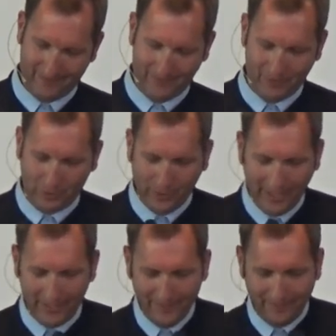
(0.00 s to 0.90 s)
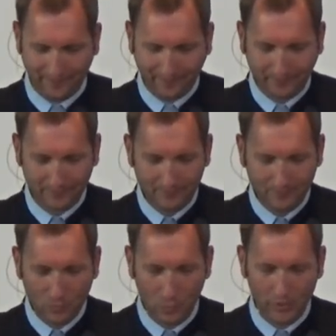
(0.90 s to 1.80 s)
the Greater,
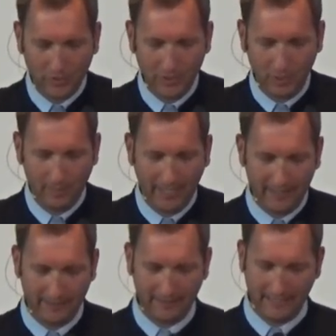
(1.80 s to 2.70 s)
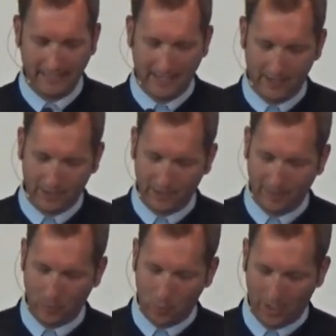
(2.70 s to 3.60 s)
was killed by King Herod
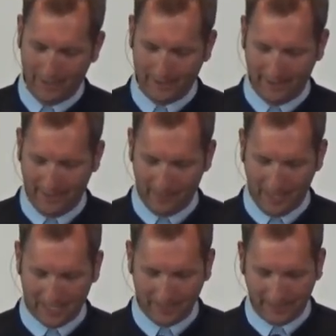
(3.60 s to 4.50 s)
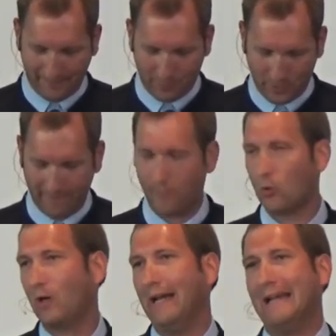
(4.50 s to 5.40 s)
Agrippa I in approximately
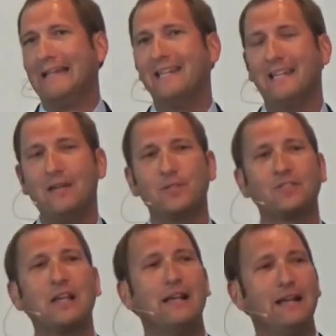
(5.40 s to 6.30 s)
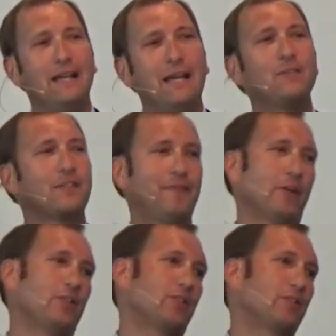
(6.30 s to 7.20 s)
44 AD. He was the
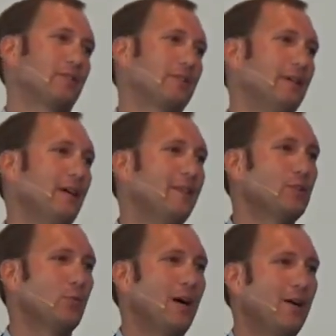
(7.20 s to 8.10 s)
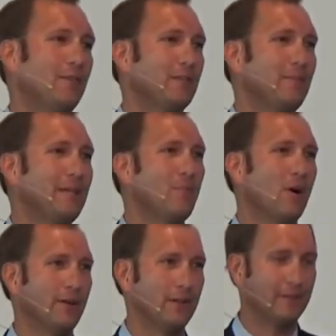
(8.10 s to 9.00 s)
first of the 12 to be
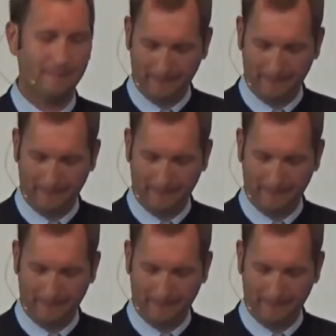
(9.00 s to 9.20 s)
martyred.